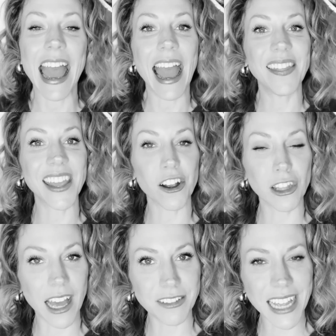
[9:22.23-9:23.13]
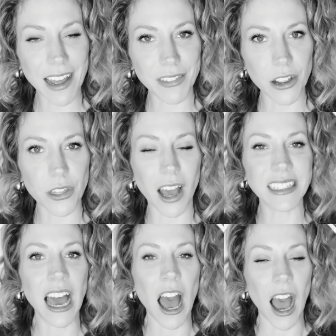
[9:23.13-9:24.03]
and they are allowed to have their
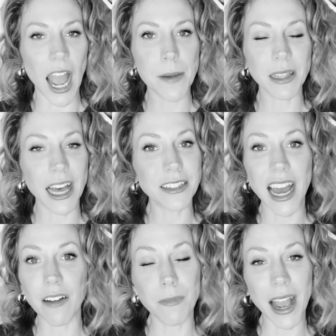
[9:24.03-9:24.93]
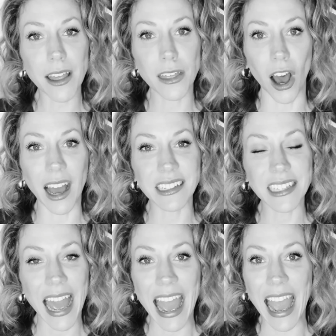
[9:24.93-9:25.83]
thoughts, I am allowed to have my thoughts,